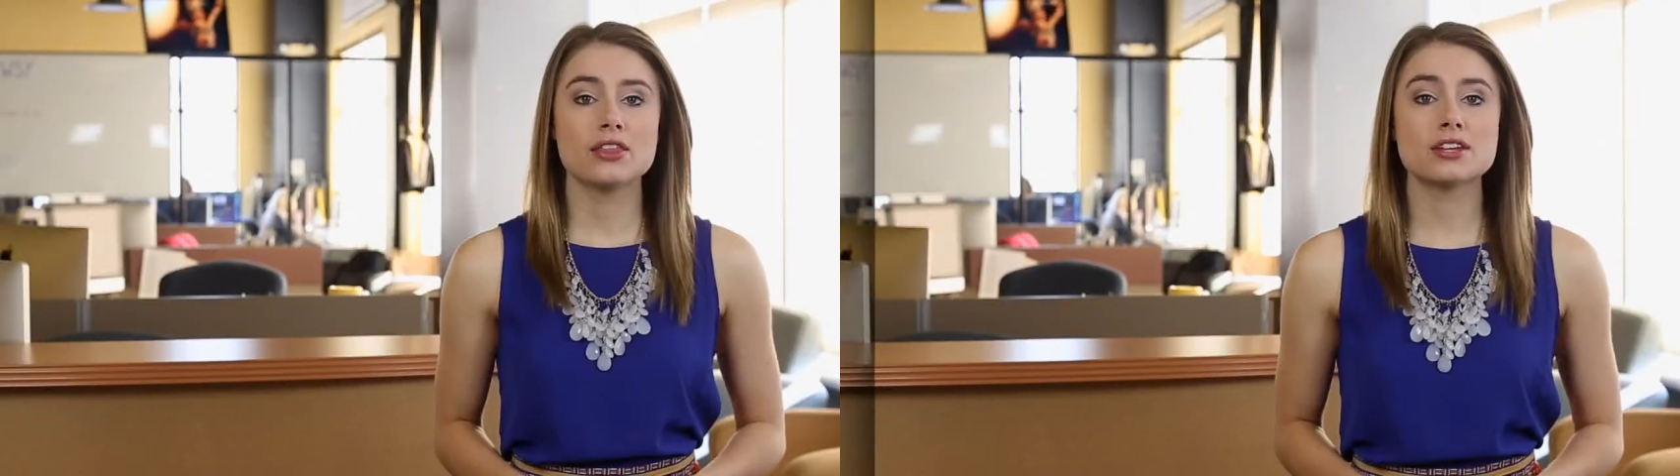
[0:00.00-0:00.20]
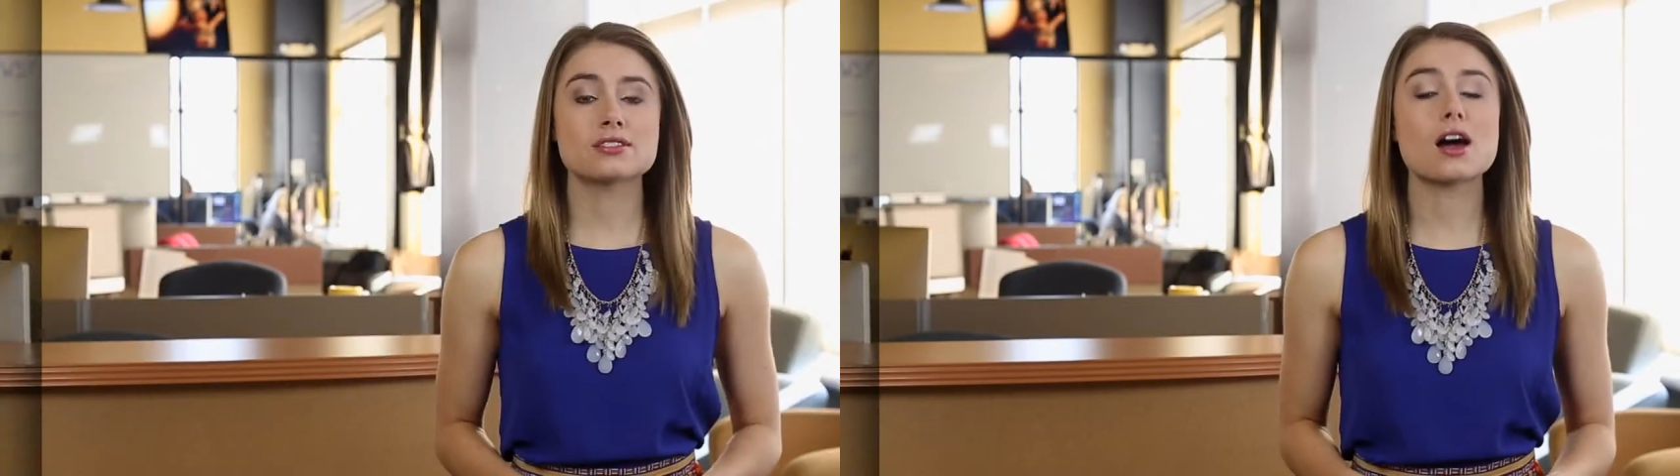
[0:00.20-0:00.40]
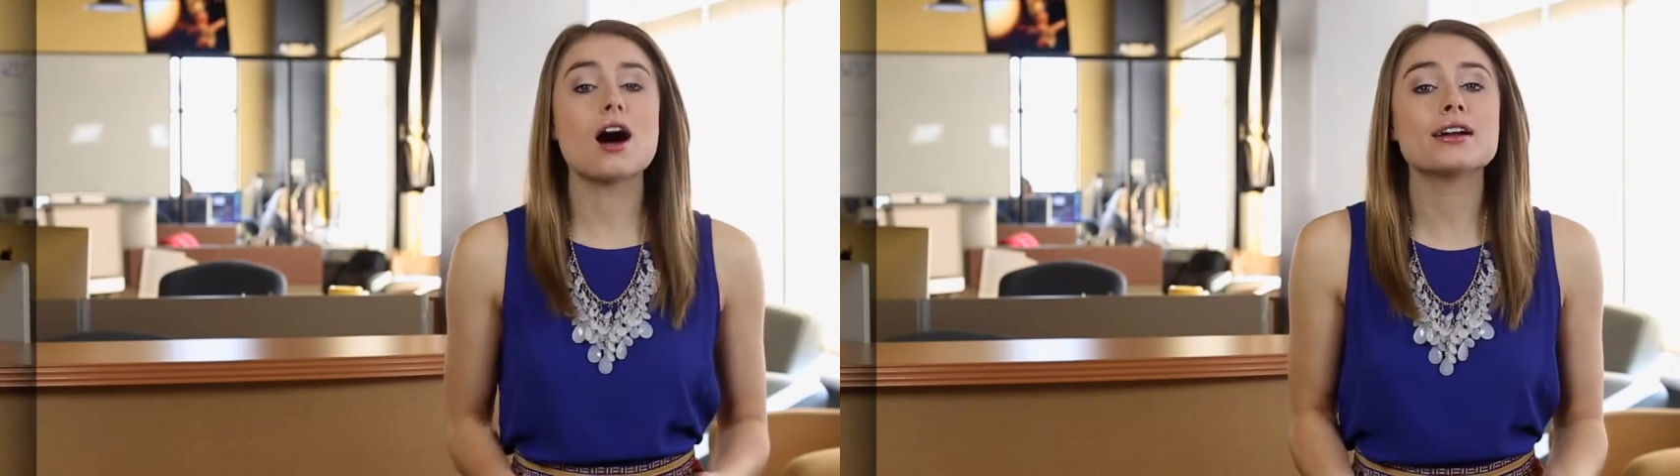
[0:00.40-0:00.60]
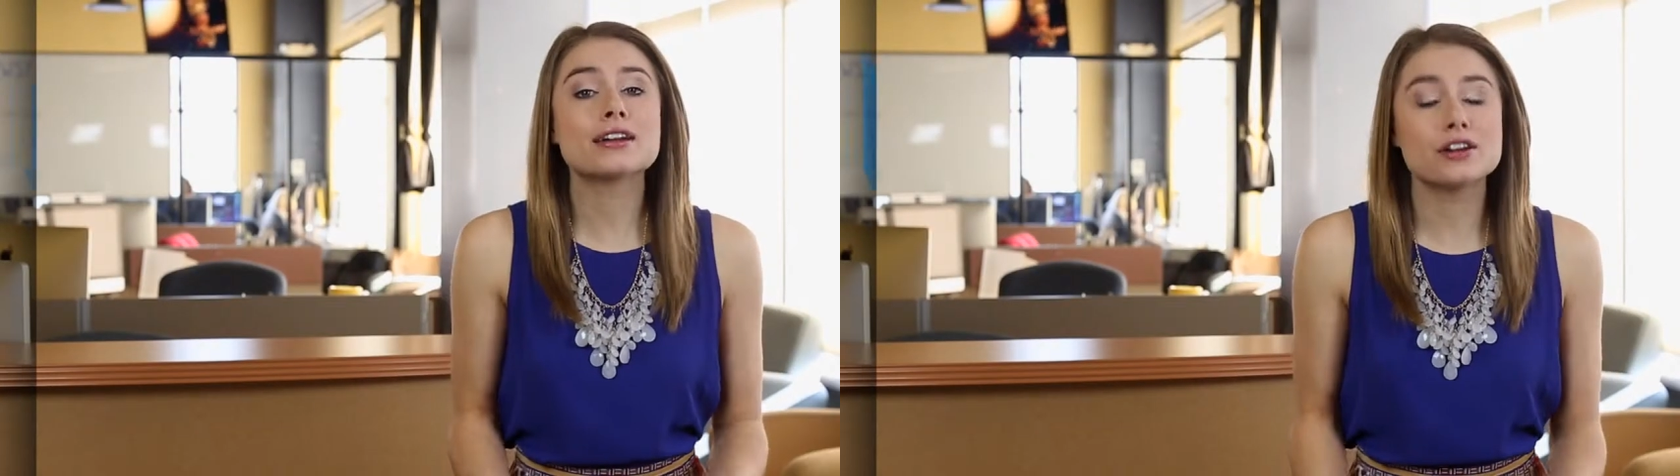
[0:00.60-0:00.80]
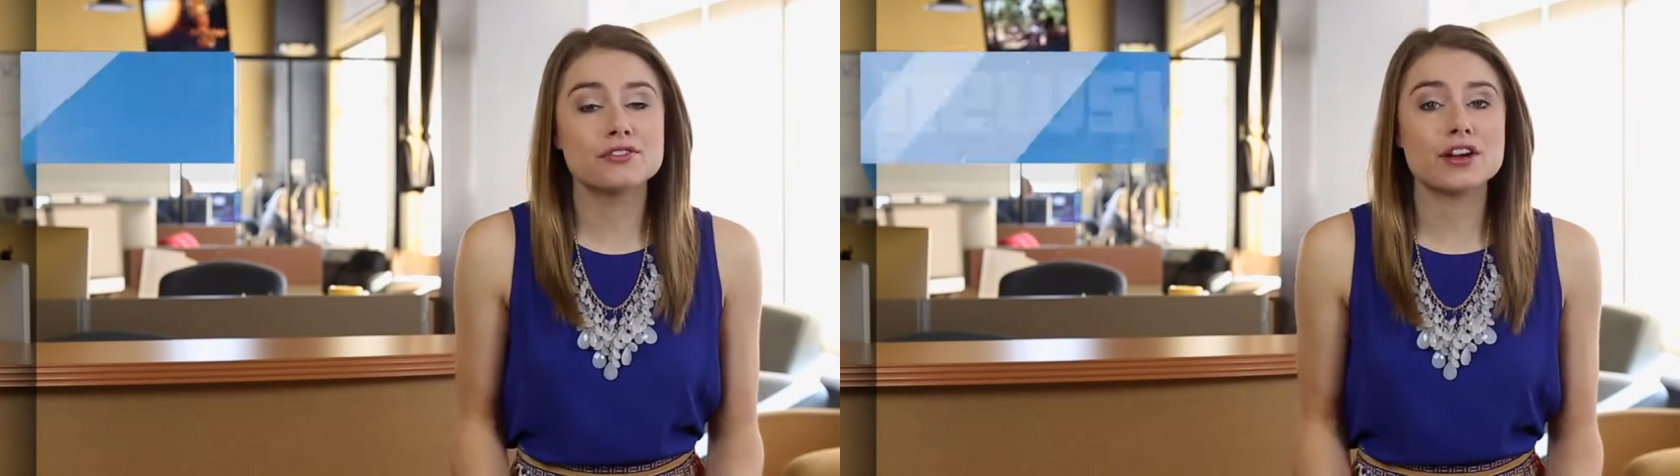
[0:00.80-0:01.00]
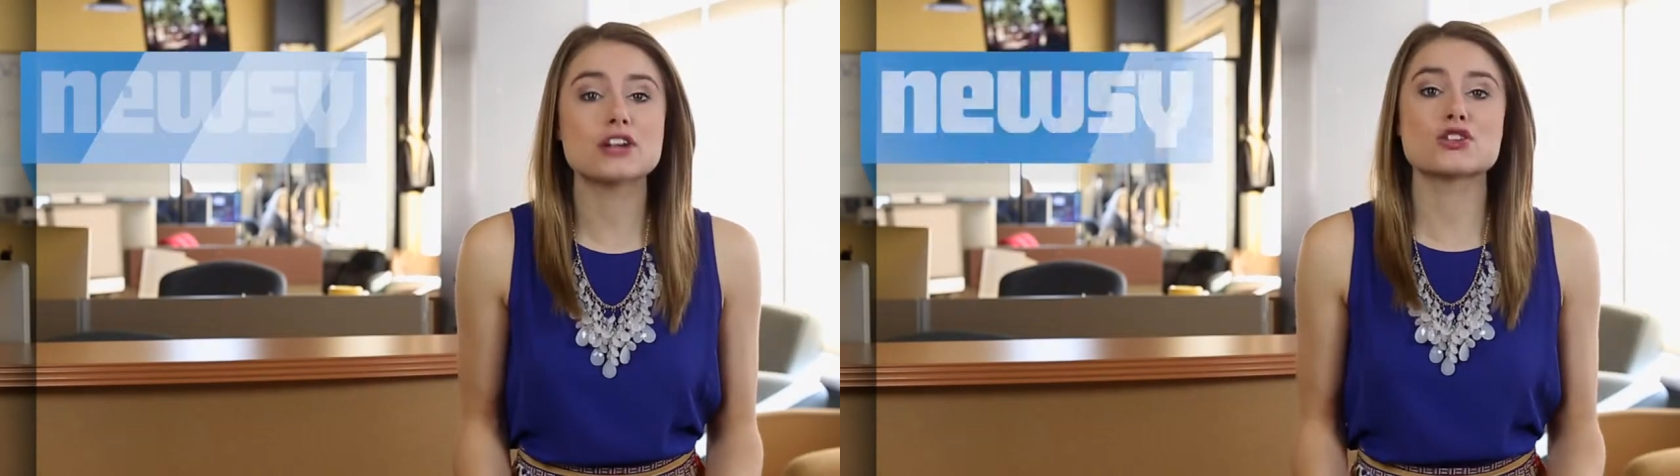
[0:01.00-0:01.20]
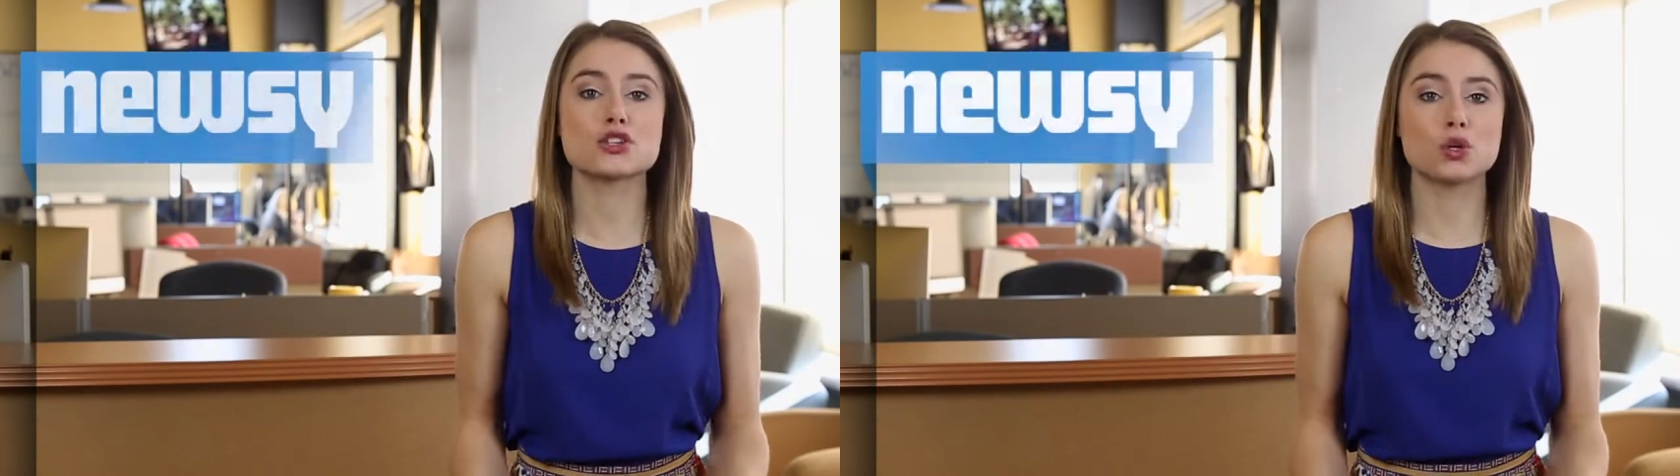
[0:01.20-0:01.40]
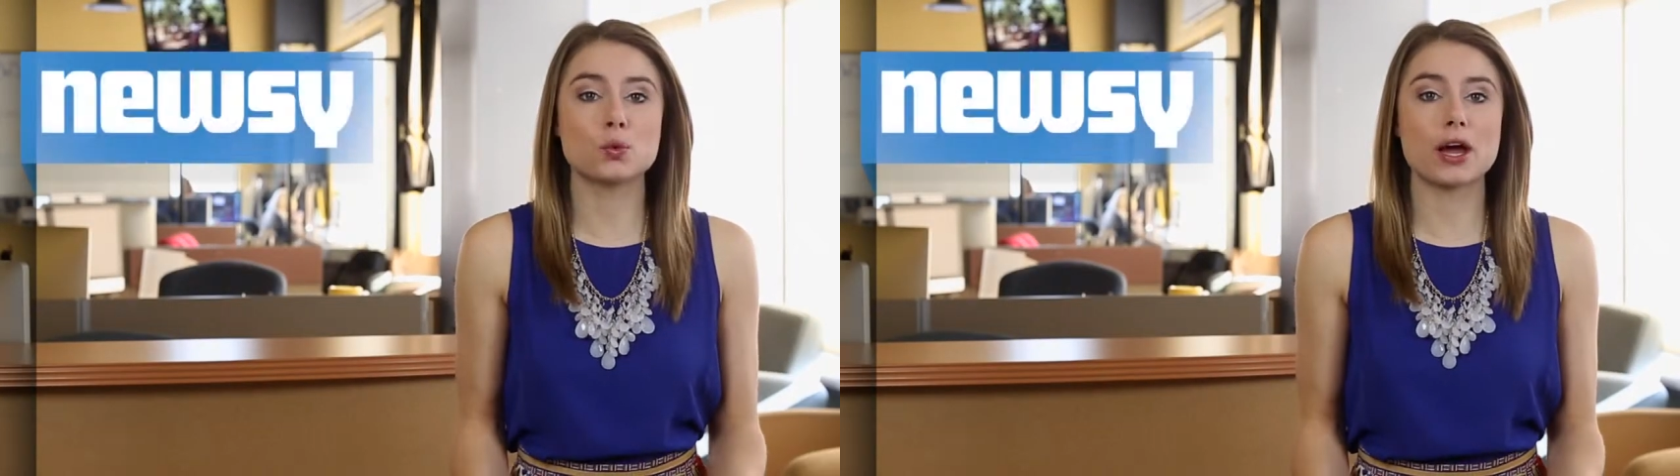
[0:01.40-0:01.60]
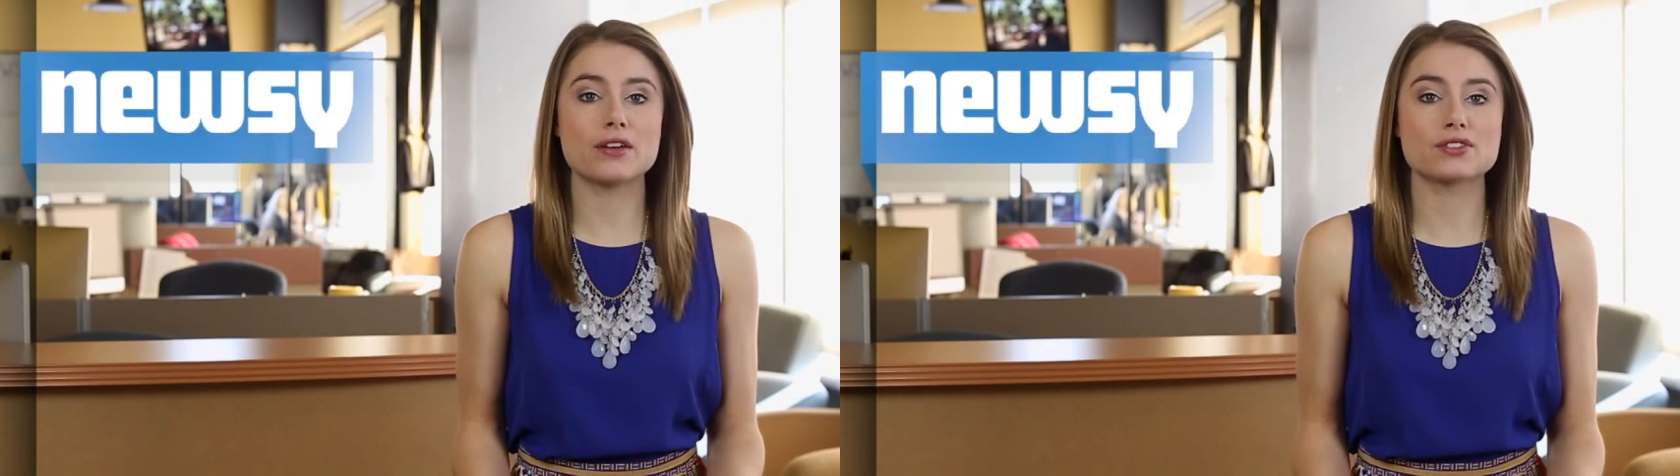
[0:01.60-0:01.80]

This unconventional way